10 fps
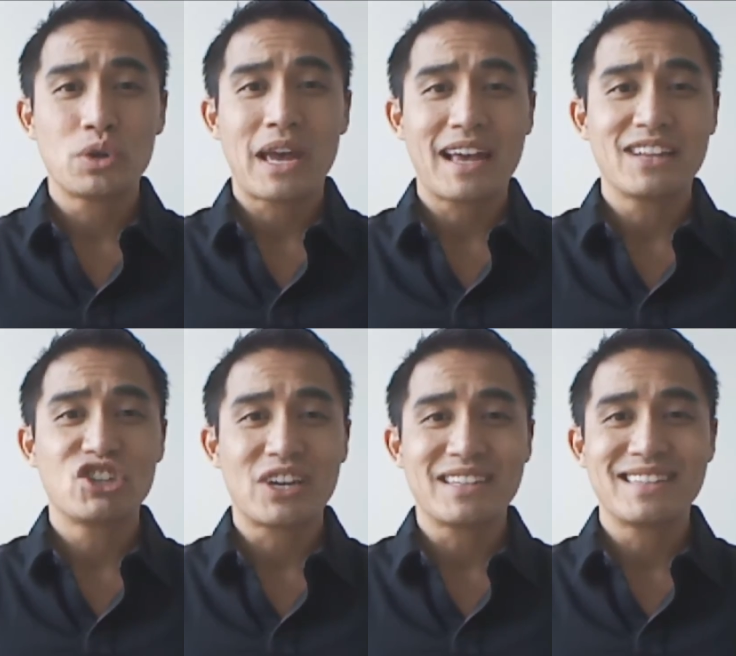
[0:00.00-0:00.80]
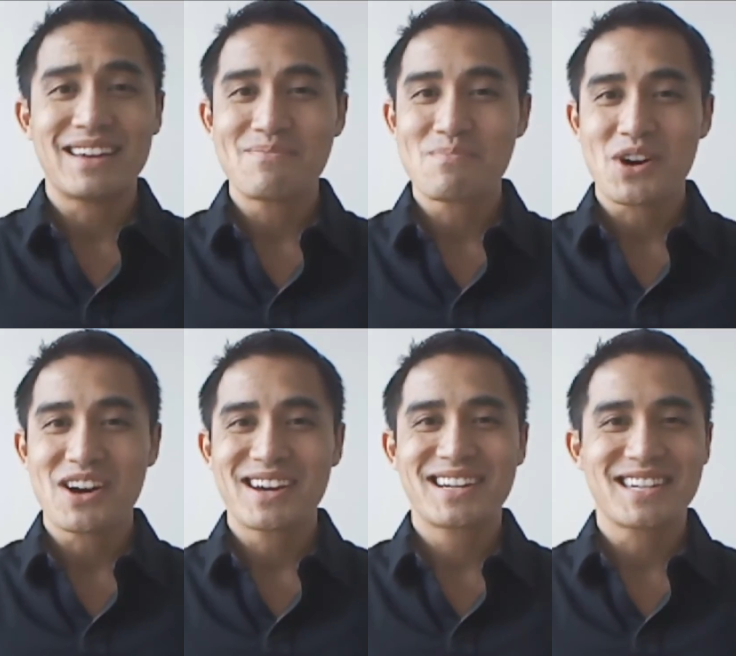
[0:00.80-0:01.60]
at chestnut
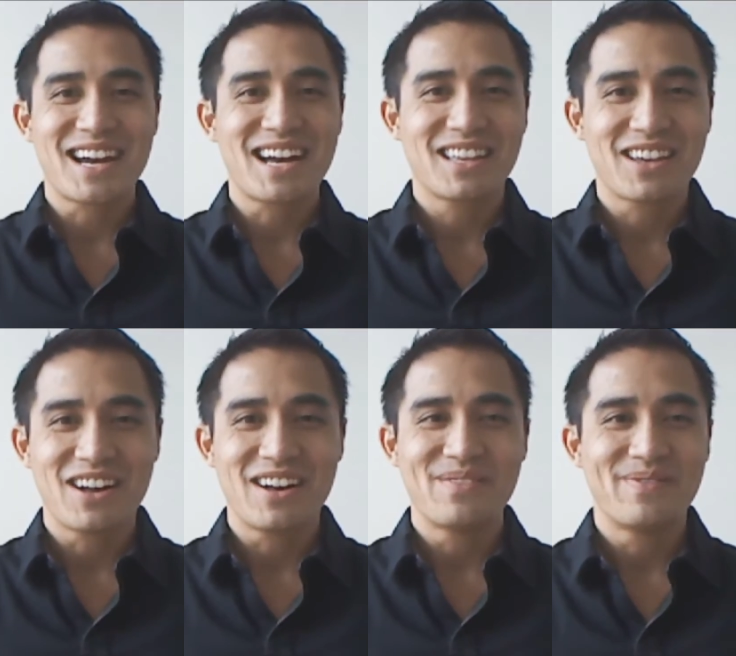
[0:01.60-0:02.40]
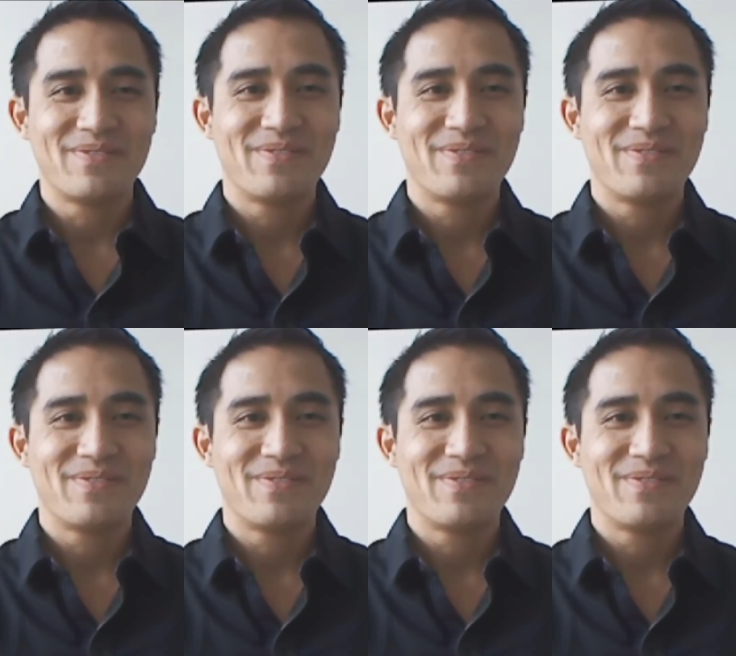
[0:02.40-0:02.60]
park dot com.